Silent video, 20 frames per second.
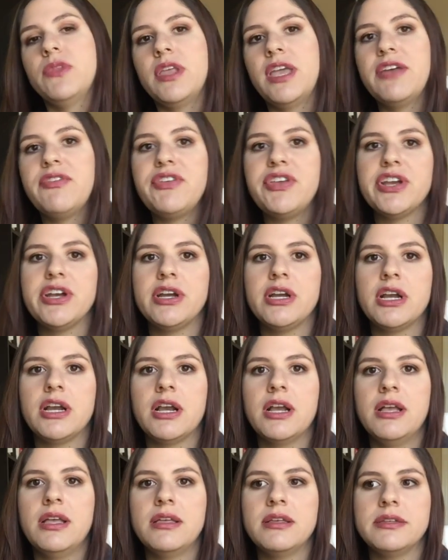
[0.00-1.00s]
if
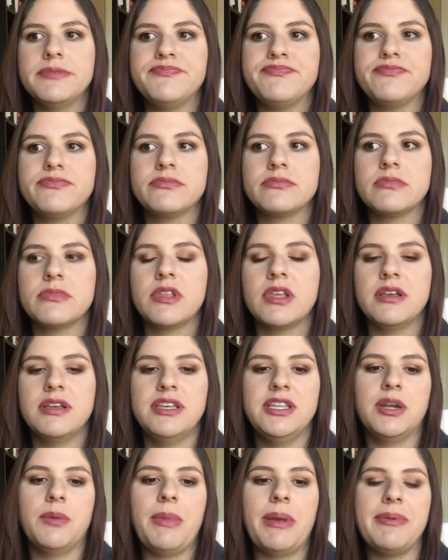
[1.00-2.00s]
you're
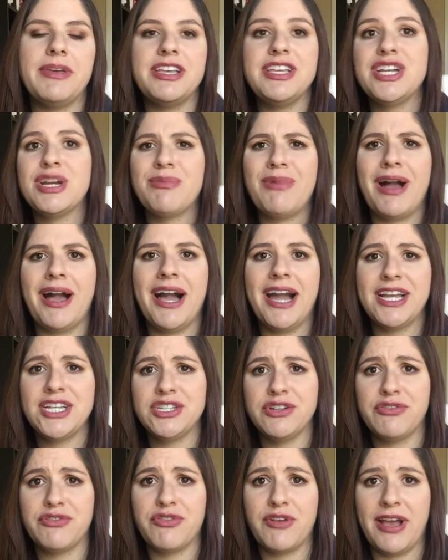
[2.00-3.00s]
you know, maybe a year behind
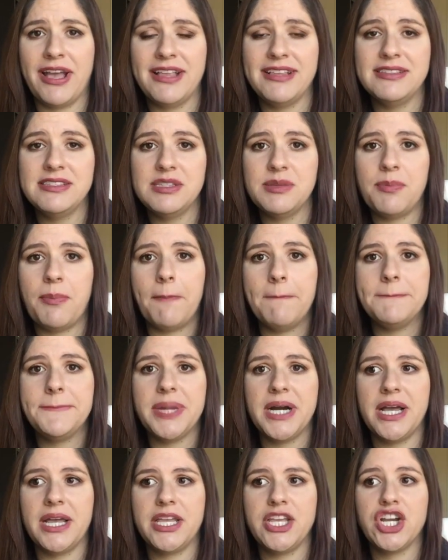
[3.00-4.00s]
your friends,
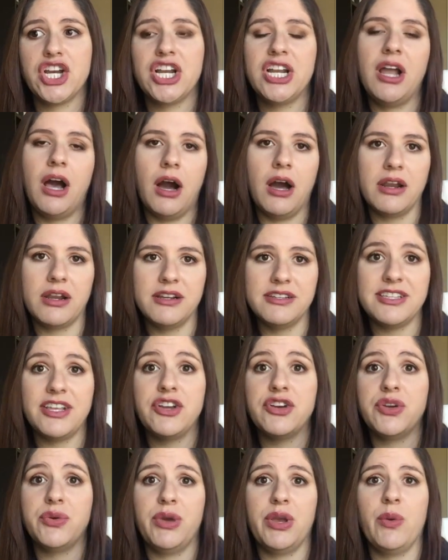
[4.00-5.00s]
but you're in honors and
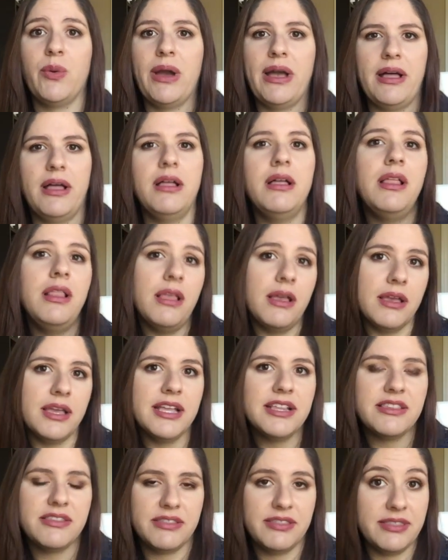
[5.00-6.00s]
you're doing well,
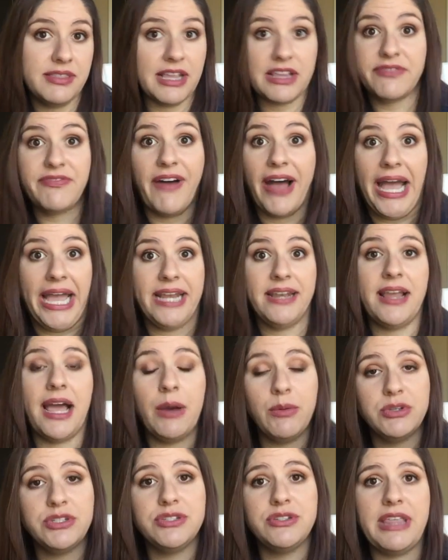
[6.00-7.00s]
it's that's fine.
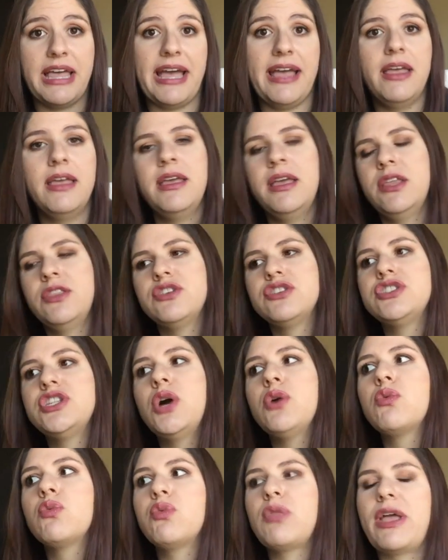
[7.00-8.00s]
I would do that. There's
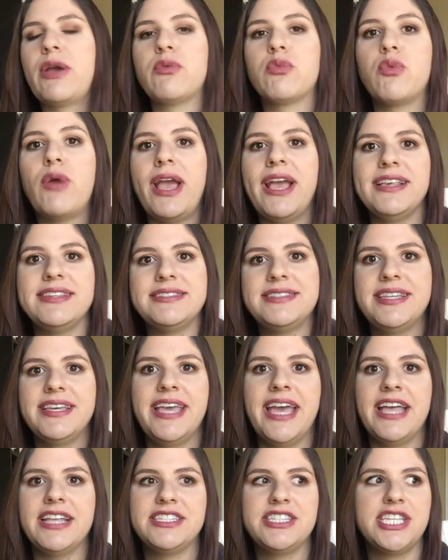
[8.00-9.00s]
no like race to
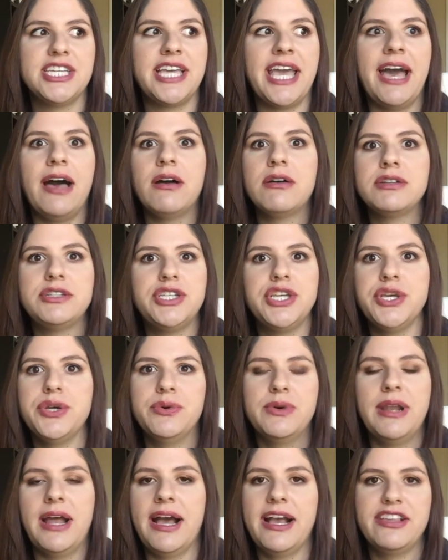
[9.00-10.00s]
get to Calc
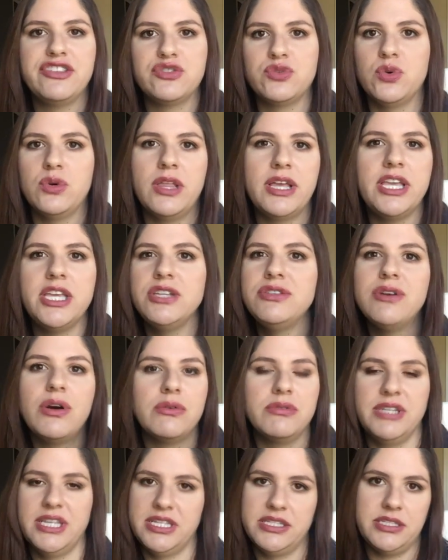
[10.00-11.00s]
2 in high school. Like you
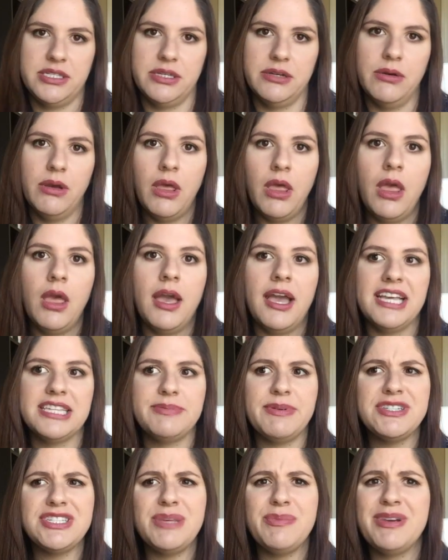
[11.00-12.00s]
don't need to.
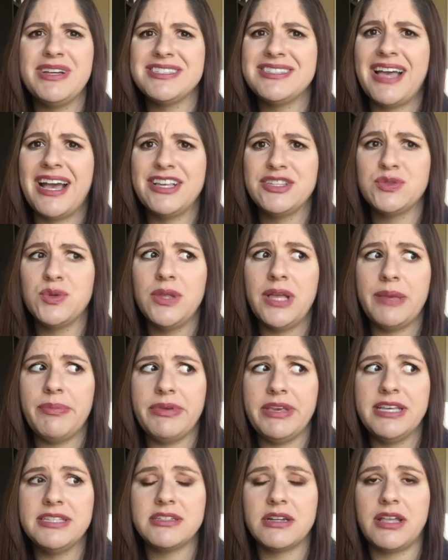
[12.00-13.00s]
Especially because high school
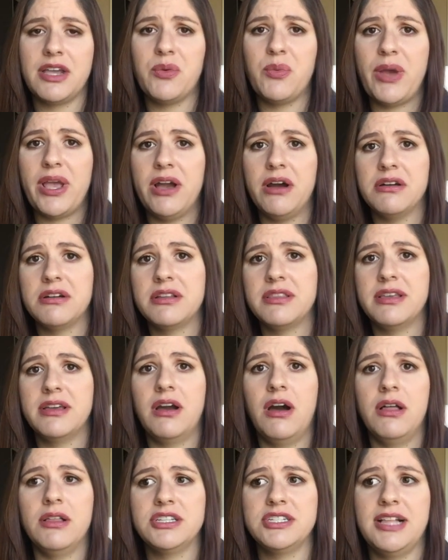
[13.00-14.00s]
APs are like way harder than
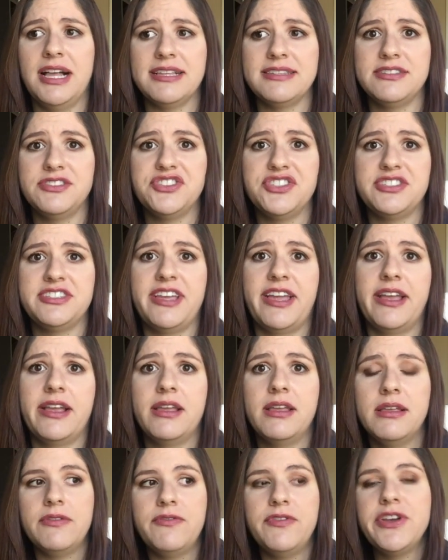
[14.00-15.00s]
college classes, just saying.
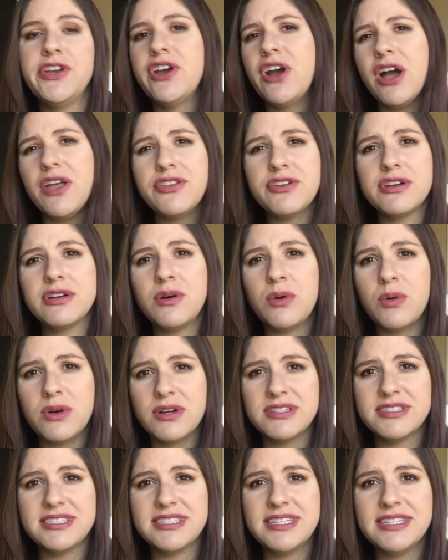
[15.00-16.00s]
For your other
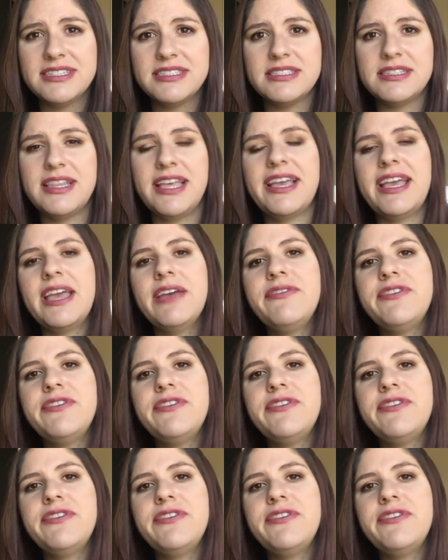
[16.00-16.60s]
courses, like